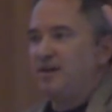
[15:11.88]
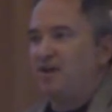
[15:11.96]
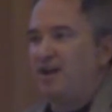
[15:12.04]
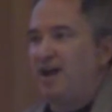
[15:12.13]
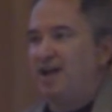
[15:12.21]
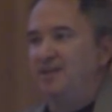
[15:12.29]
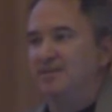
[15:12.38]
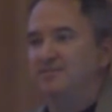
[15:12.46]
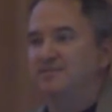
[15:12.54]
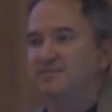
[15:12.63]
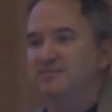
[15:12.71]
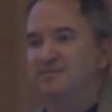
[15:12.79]
Okay,
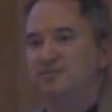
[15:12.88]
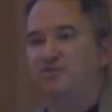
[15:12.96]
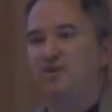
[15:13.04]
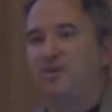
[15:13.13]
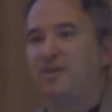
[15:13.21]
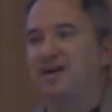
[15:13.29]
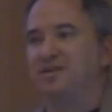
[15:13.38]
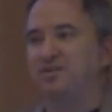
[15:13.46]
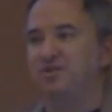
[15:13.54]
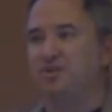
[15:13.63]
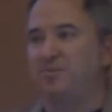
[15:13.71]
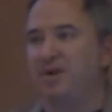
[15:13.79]
you can go back and
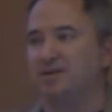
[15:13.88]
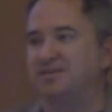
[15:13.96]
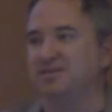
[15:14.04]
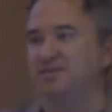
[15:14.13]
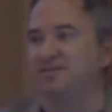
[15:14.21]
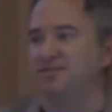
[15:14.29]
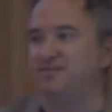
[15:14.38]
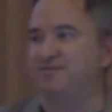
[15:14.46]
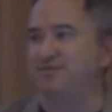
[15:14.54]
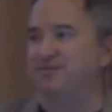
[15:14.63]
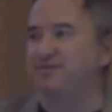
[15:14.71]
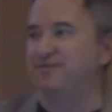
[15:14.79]
tell your boss this
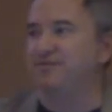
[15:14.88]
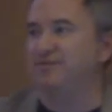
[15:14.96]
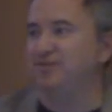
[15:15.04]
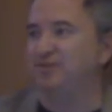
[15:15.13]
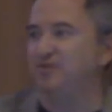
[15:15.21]
if